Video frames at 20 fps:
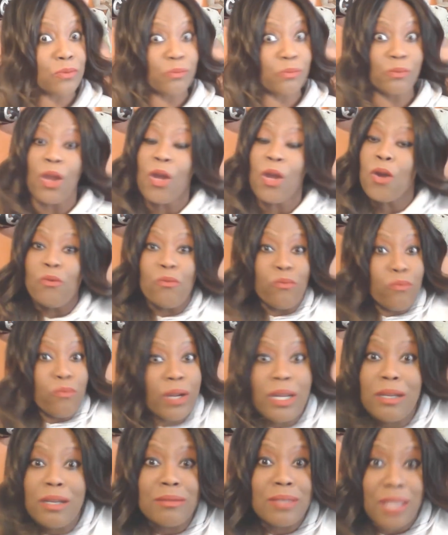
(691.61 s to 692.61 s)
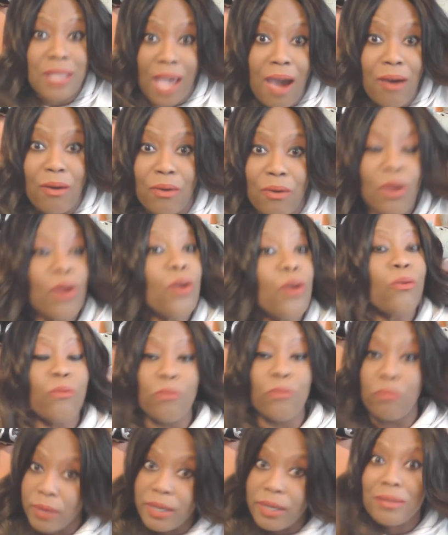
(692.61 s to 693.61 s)
Real talk,
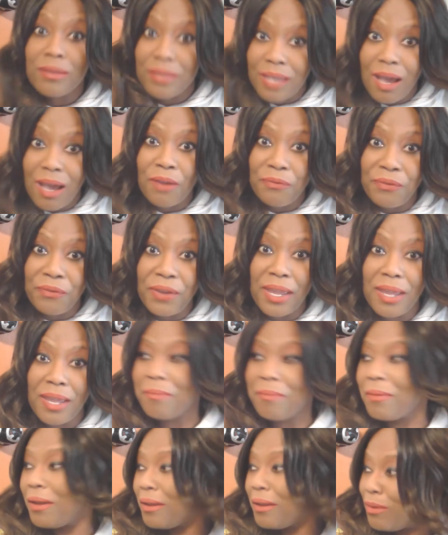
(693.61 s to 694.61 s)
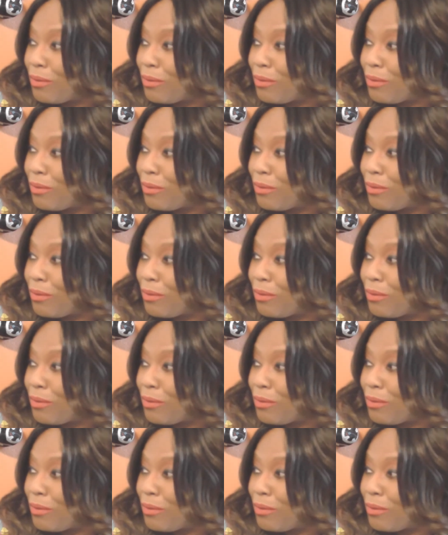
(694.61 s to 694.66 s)
fam.